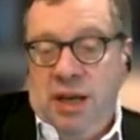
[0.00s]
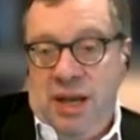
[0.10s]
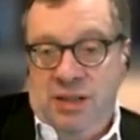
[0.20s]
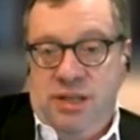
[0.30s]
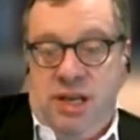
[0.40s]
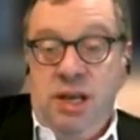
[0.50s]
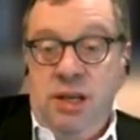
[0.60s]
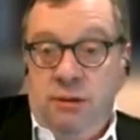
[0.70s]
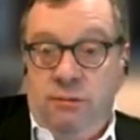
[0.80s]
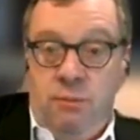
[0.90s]

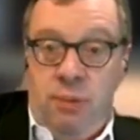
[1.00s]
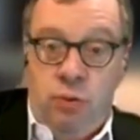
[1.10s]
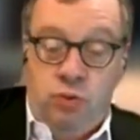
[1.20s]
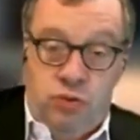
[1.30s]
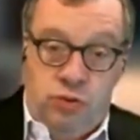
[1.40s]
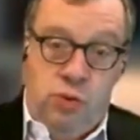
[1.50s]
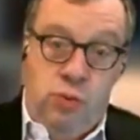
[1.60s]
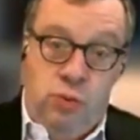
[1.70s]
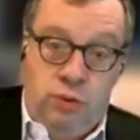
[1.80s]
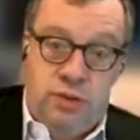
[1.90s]
KT of about
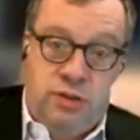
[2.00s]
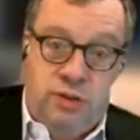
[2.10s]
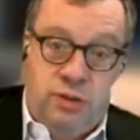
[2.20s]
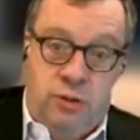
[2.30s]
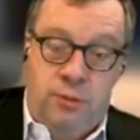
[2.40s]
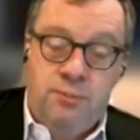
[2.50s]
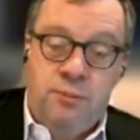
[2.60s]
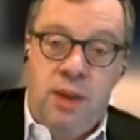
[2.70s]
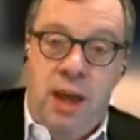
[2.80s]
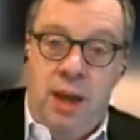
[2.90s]
2 or so.
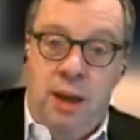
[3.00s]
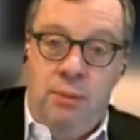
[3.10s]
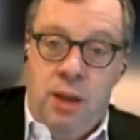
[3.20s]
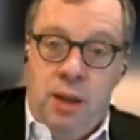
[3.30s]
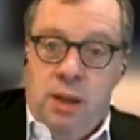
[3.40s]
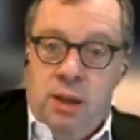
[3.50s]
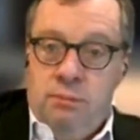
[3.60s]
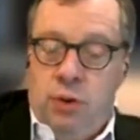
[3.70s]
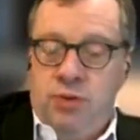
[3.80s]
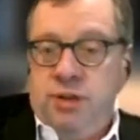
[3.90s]

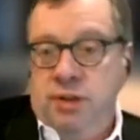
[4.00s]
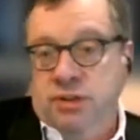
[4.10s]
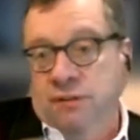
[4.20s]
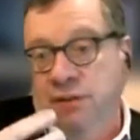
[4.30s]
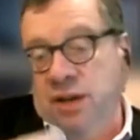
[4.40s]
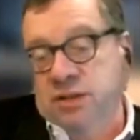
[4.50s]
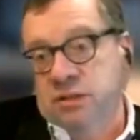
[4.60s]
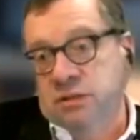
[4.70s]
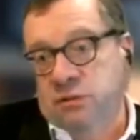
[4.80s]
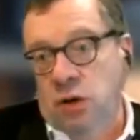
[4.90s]
Most of these
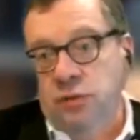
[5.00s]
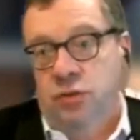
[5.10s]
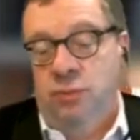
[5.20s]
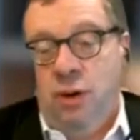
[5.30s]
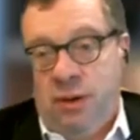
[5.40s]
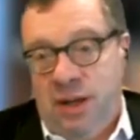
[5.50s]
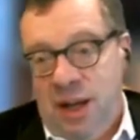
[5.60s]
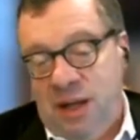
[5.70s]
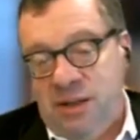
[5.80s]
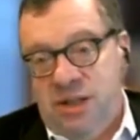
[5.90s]
devices have got to about a
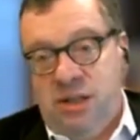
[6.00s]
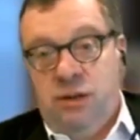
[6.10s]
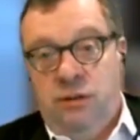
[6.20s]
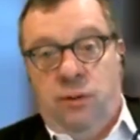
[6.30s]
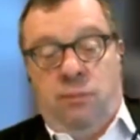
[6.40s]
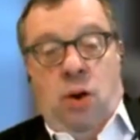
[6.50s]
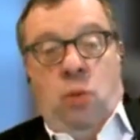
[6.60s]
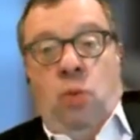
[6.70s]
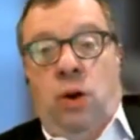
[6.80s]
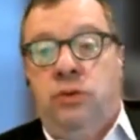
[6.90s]
KT of
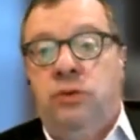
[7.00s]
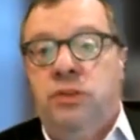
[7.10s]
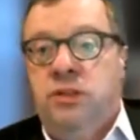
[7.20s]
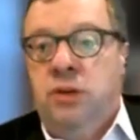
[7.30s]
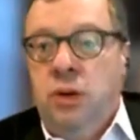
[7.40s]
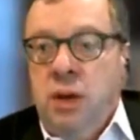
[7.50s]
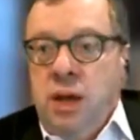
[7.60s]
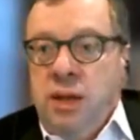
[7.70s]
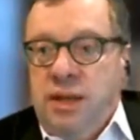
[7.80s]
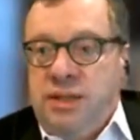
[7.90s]
about 1 or so.
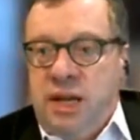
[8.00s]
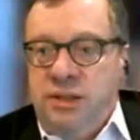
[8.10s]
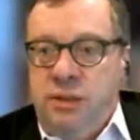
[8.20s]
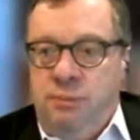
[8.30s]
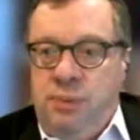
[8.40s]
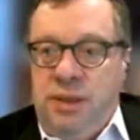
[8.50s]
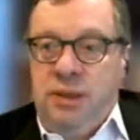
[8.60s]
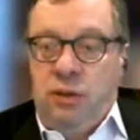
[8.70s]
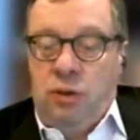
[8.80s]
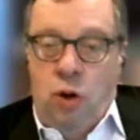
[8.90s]
They tend to
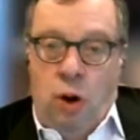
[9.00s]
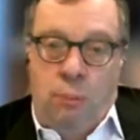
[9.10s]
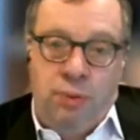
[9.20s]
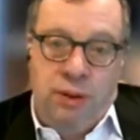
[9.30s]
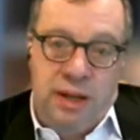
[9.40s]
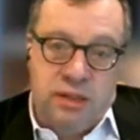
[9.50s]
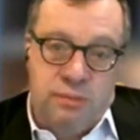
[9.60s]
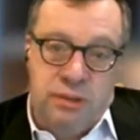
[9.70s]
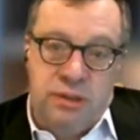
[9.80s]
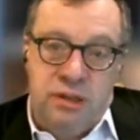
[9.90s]
be in
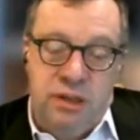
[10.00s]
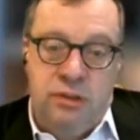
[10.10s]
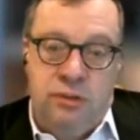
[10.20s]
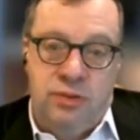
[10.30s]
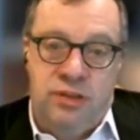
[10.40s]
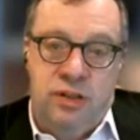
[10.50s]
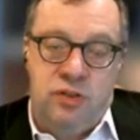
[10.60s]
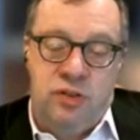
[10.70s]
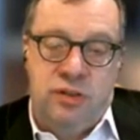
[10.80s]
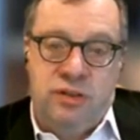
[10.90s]
complex materials
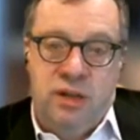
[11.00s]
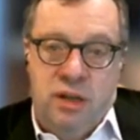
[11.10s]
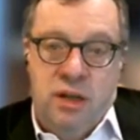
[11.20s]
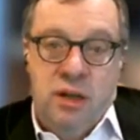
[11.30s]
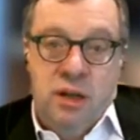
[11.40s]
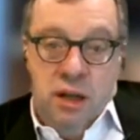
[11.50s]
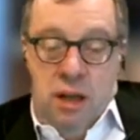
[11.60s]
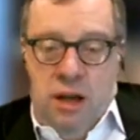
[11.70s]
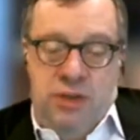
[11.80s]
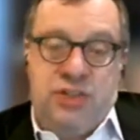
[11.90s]
such as
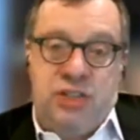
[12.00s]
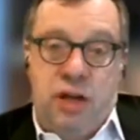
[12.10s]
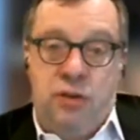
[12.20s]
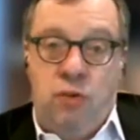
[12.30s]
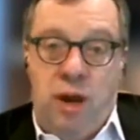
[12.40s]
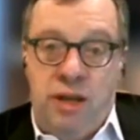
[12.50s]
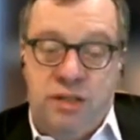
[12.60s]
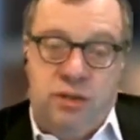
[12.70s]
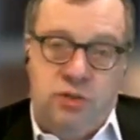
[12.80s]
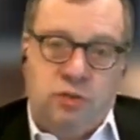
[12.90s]
scudderites,
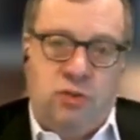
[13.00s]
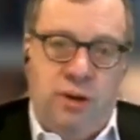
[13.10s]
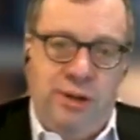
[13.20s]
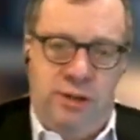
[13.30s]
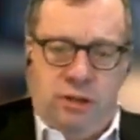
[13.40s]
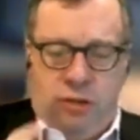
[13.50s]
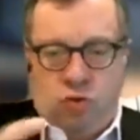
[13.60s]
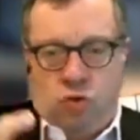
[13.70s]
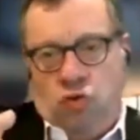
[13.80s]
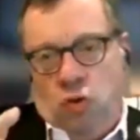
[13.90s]
because you're trying to
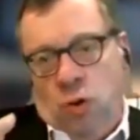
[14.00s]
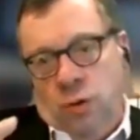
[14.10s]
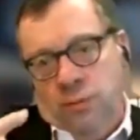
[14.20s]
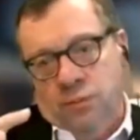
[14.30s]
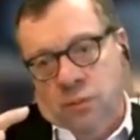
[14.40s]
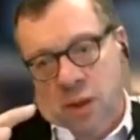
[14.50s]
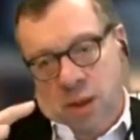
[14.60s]
control